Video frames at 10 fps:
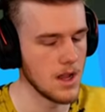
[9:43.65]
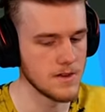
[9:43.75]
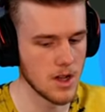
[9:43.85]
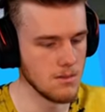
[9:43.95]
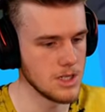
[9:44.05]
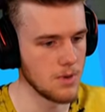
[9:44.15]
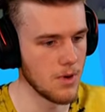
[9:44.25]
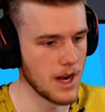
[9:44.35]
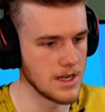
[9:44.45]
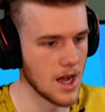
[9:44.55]
If zombies
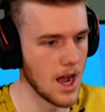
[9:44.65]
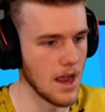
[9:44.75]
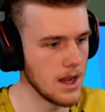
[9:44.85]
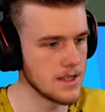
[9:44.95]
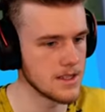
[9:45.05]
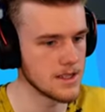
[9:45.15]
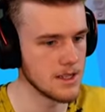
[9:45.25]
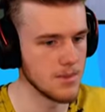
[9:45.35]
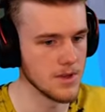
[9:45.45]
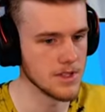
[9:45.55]
spawn, I die. It's as
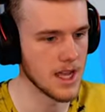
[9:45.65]
simple as